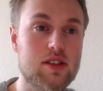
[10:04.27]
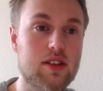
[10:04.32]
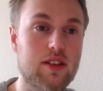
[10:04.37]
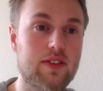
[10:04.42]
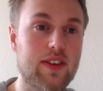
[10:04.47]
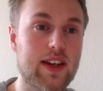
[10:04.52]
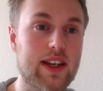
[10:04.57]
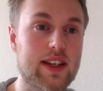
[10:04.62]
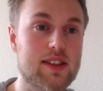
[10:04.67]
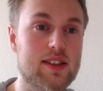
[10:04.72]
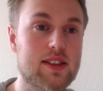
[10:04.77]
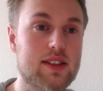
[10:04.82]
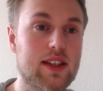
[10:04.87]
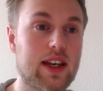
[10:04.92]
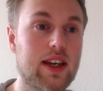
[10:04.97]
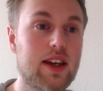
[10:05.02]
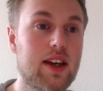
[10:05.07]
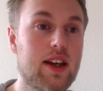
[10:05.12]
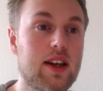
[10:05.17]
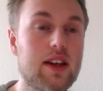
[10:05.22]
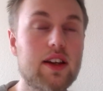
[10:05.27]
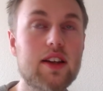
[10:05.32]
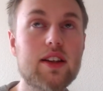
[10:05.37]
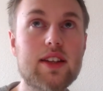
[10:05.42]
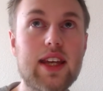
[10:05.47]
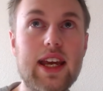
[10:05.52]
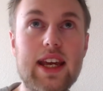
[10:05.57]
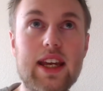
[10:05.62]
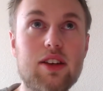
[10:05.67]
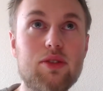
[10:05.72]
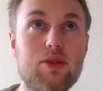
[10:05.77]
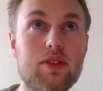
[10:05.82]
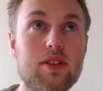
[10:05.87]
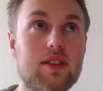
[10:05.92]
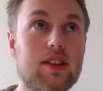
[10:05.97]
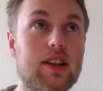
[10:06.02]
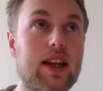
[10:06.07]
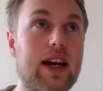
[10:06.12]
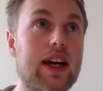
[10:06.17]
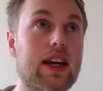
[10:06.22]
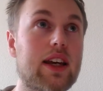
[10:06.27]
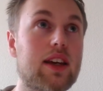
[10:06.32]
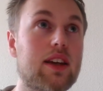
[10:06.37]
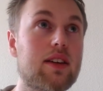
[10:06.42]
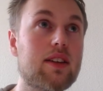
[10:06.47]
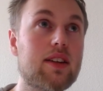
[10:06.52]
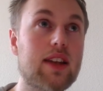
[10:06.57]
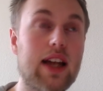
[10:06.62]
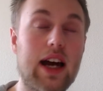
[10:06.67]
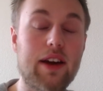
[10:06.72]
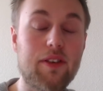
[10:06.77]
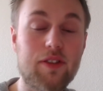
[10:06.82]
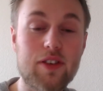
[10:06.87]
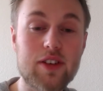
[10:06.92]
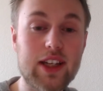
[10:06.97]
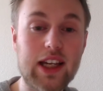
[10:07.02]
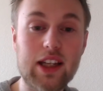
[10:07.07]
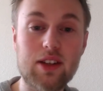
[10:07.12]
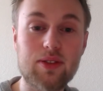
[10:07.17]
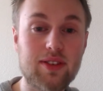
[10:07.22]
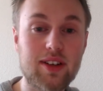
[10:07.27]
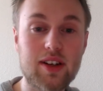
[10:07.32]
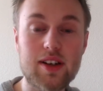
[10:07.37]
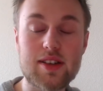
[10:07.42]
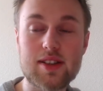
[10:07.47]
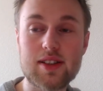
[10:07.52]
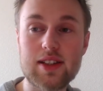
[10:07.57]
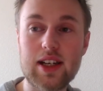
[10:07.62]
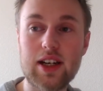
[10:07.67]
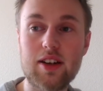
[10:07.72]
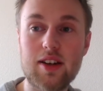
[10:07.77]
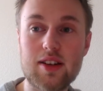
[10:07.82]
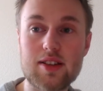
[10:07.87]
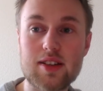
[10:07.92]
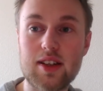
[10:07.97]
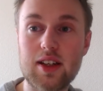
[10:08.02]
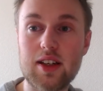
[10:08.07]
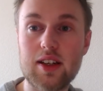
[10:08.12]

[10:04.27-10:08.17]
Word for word: to things. They take like life and death very seriously.